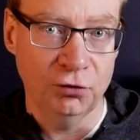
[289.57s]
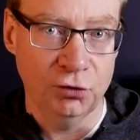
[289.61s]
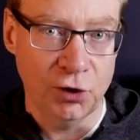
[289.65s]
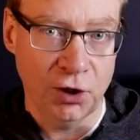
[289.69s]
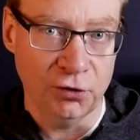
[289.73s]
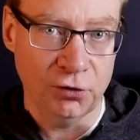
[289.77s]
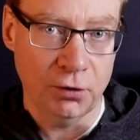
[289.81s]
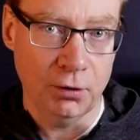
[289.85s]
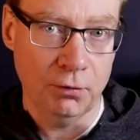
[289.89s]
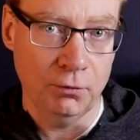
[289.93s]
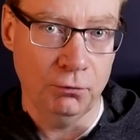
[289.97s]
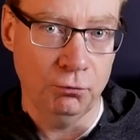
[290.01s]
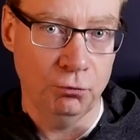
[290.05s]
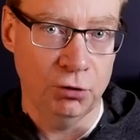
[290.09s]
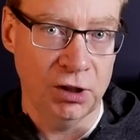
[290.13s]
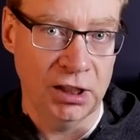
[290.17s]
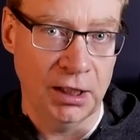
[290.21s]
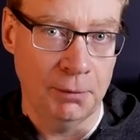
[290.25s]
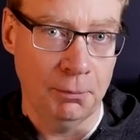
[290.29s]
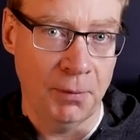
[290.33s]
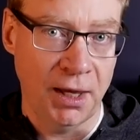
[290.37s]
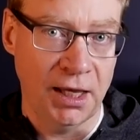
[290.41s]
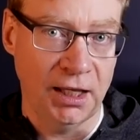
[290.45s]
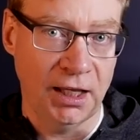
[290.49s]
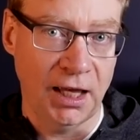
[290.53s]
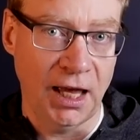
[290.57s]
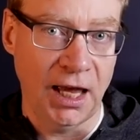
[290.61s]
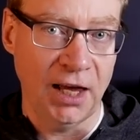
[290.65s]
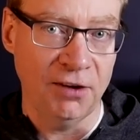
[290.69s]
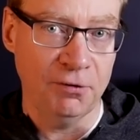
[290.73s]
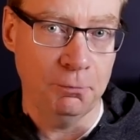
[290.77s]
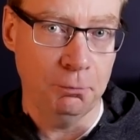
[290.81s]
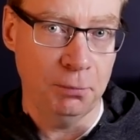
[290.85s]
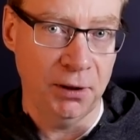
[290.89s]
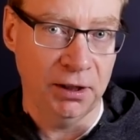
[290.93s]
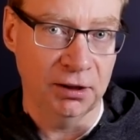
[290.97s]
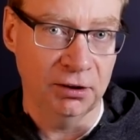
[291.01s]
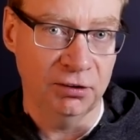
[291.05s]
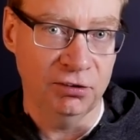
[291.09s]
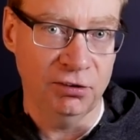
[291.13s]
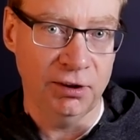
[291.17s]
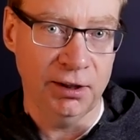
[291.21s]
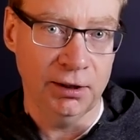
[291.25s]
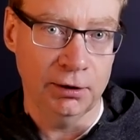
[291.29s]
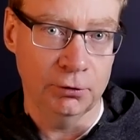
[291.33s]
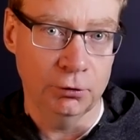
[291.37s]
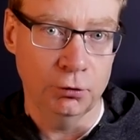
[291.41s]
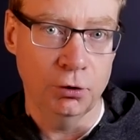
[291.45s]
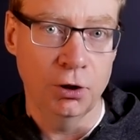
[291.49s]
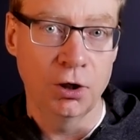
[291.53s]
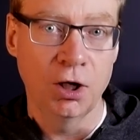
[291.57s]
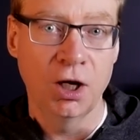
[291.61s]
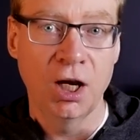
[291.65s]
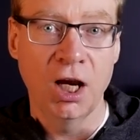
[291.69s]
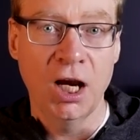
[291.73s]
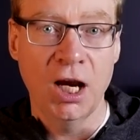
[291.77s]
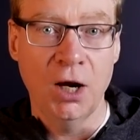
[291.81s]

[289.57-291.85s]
doesn't really make as big a deal